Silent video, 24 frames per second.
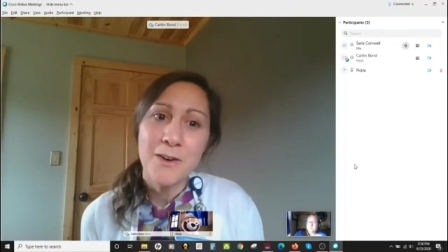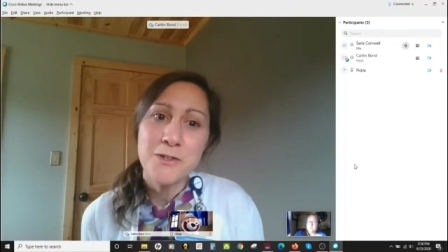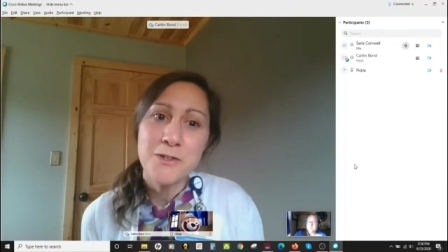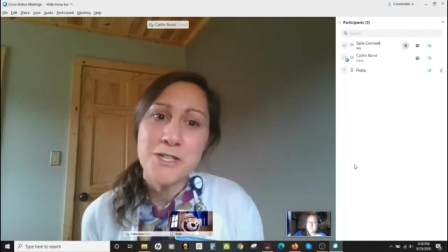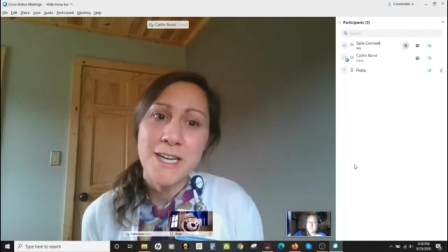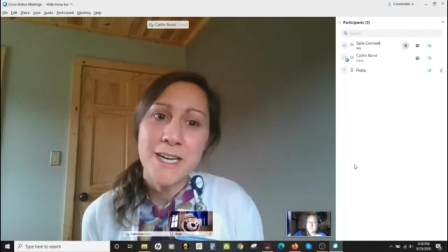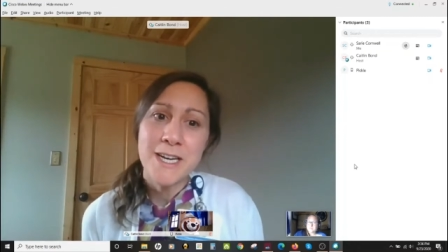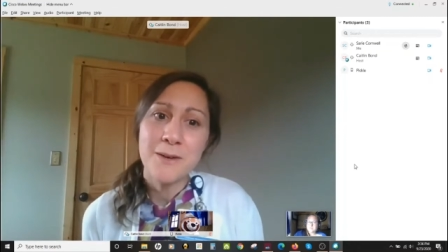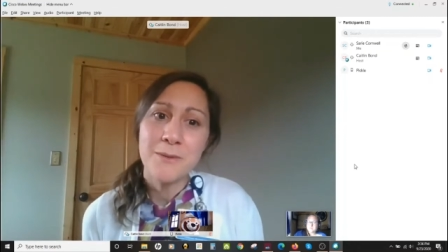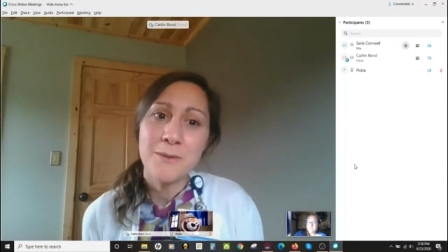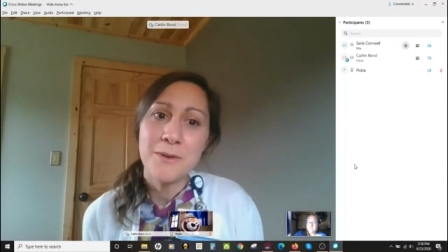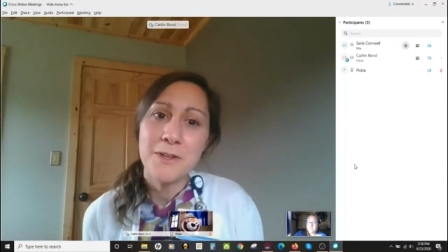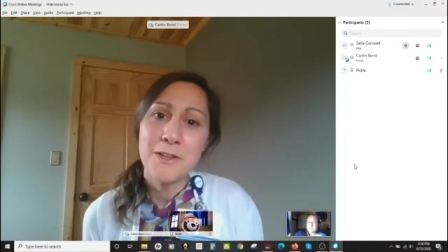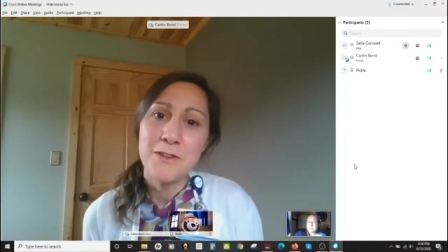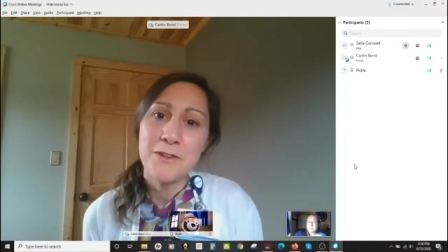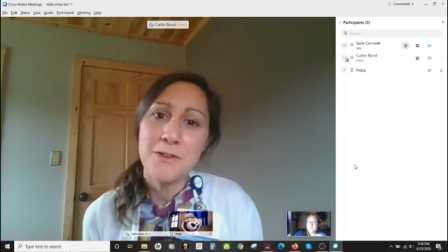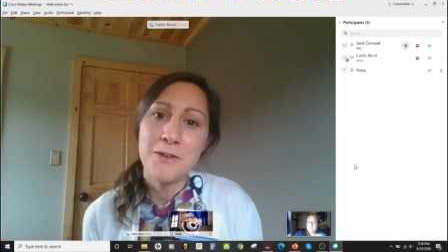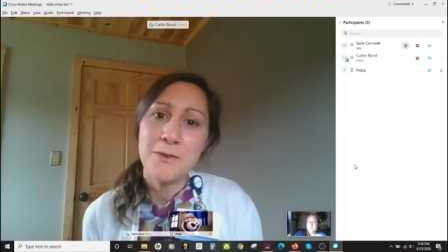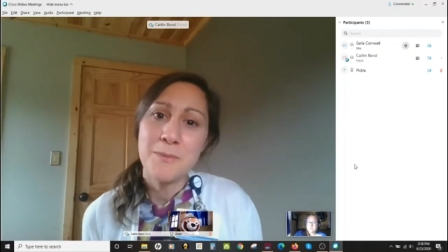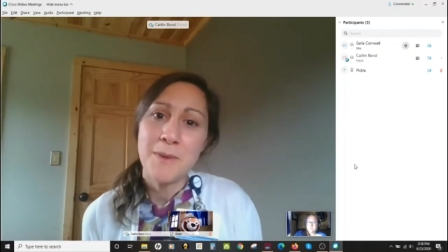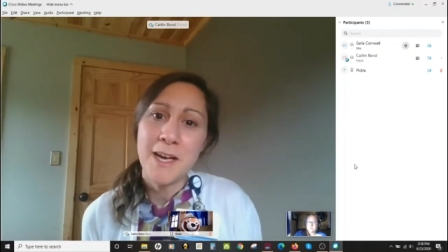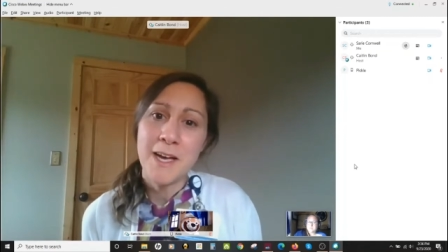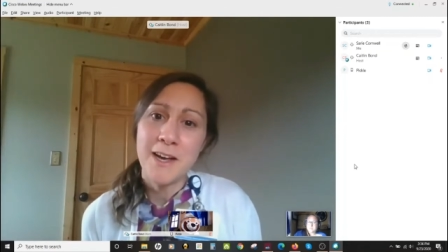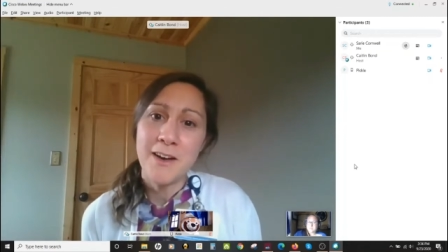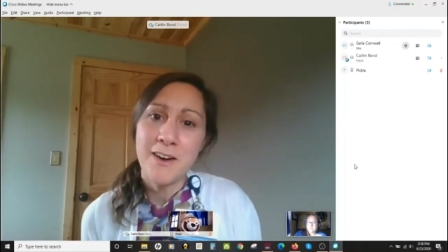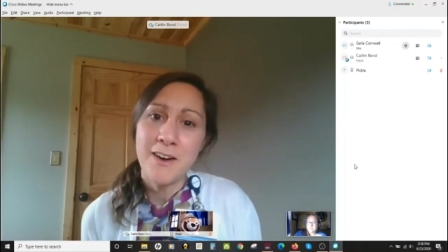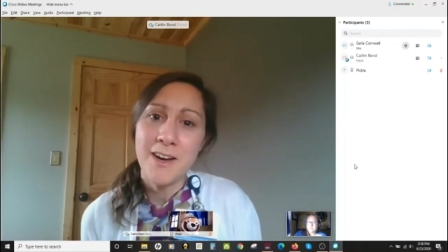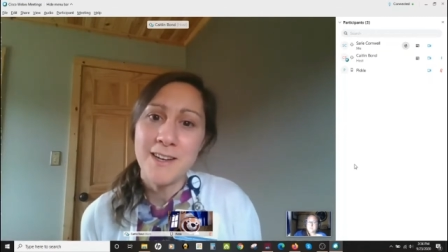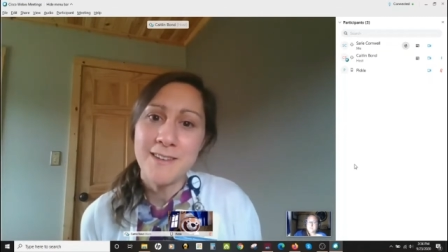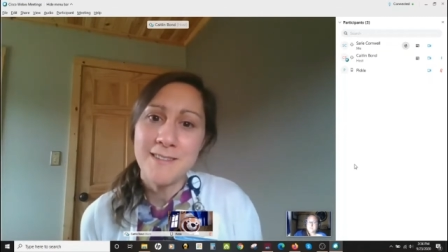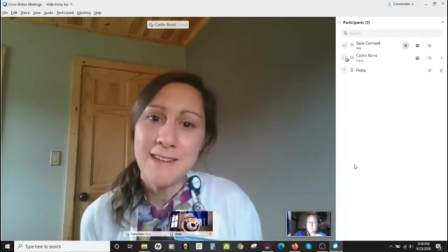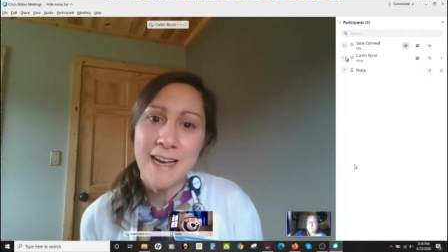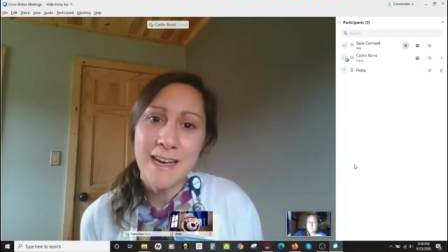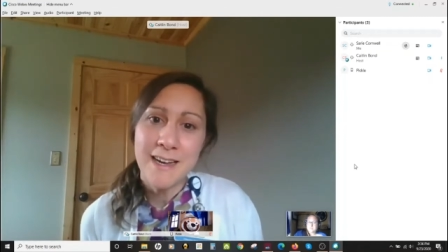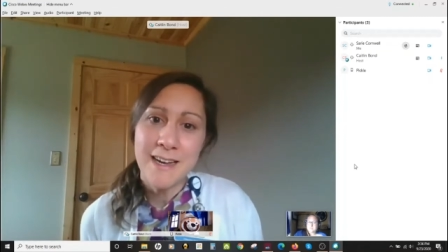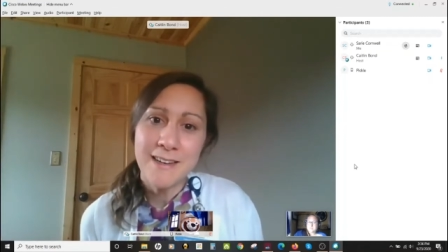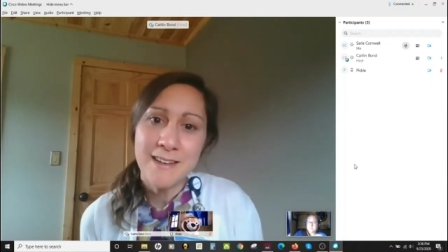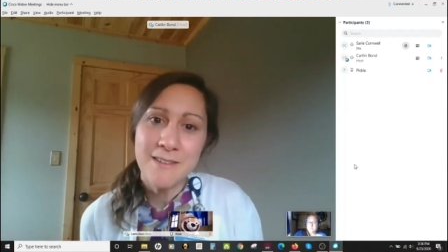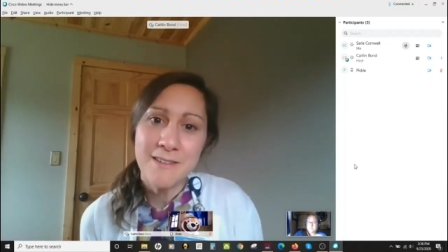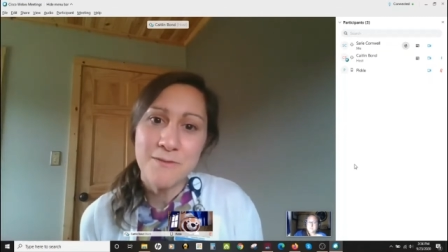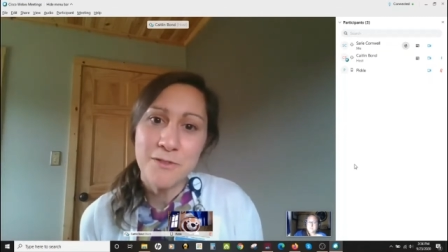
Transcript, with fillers: I'll share with you my contact